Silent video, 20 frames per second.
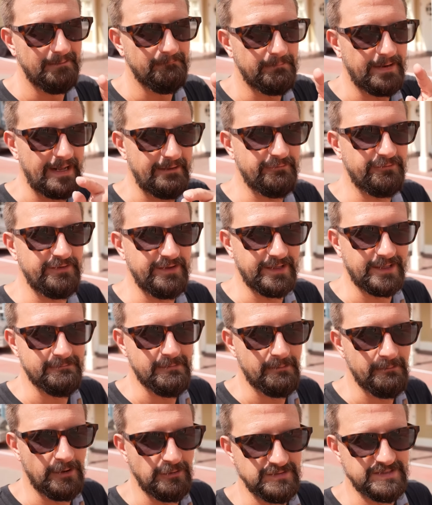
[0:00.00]
But I have a feeling in
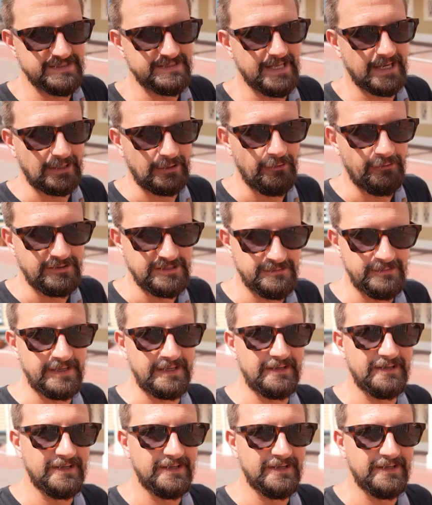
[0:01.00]
my bones it's not going to be.